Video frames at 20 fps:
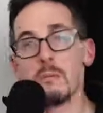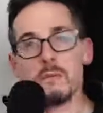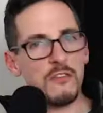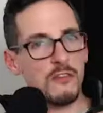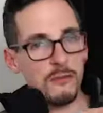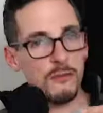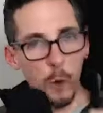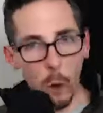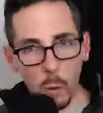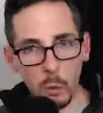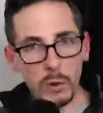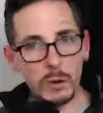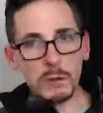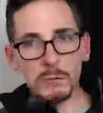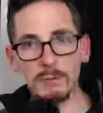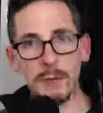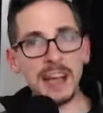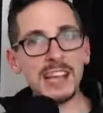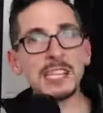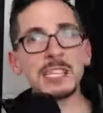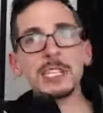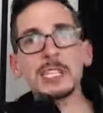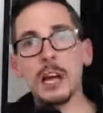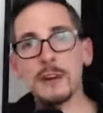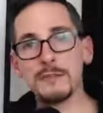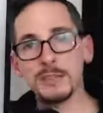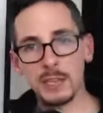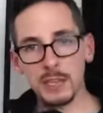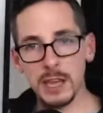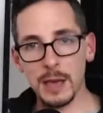forward my
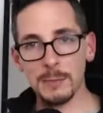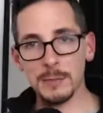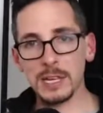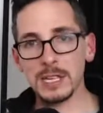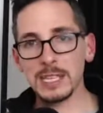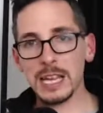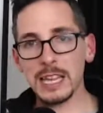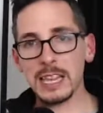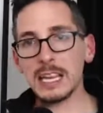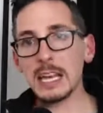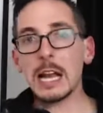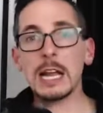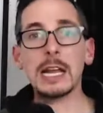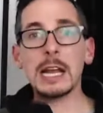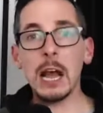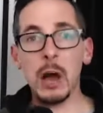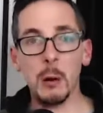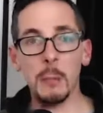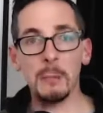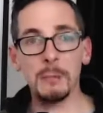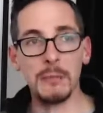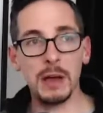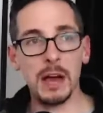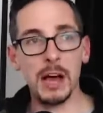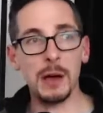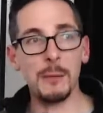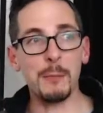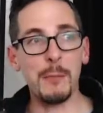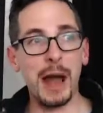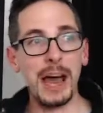stuff to them because I think I can help.
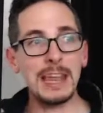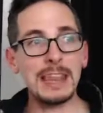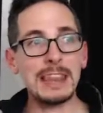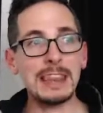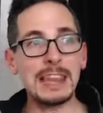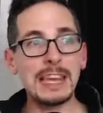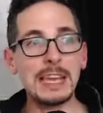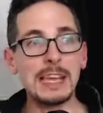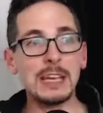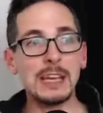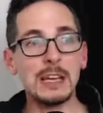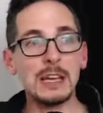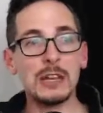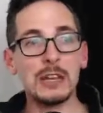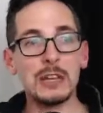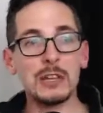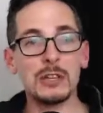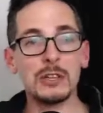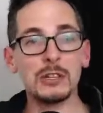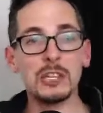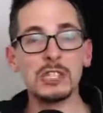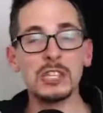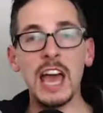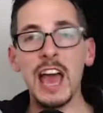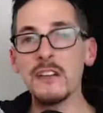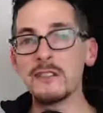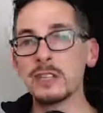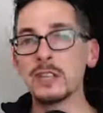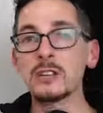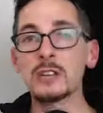I think just
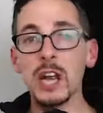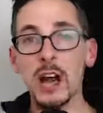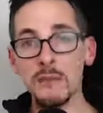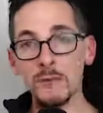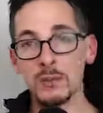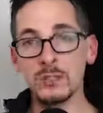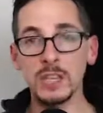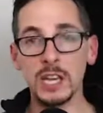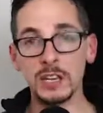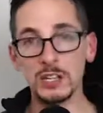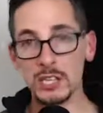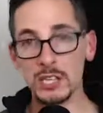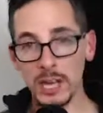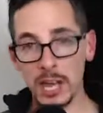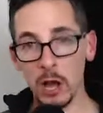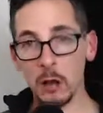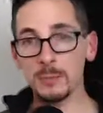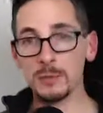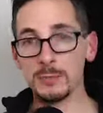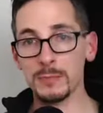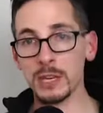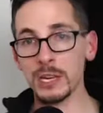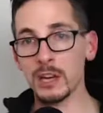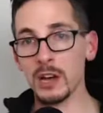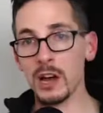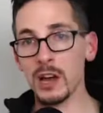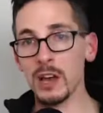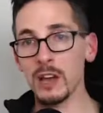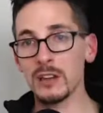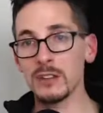having this conversation helps
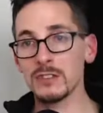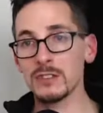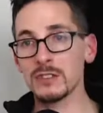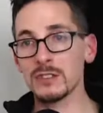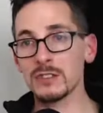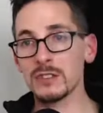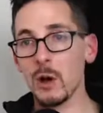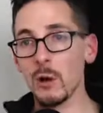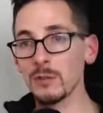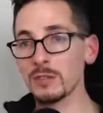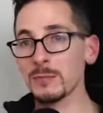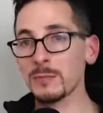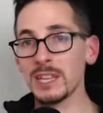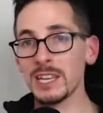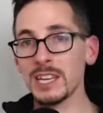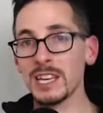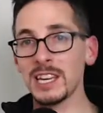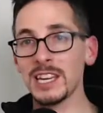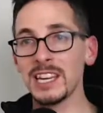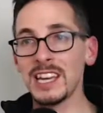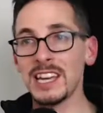because ultimately,